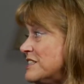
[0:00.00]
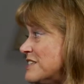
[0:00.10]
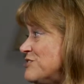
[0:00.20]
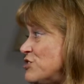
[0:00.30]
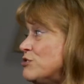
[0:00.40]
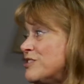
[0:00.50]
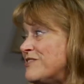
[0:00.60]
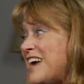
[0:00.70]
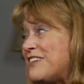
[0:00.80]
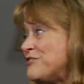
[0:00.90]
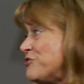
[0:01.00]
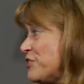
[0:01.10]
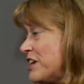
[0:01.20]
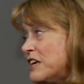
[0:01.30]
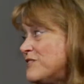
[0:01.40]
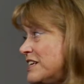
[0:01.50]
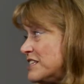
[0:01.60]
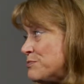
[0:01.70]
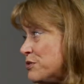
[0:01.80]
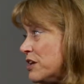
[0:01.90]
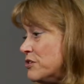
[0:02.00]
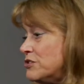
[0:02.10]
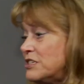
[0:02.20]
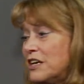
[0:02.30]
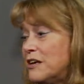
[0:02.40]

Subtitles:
And if Joseph hadn't forgiven his brothers,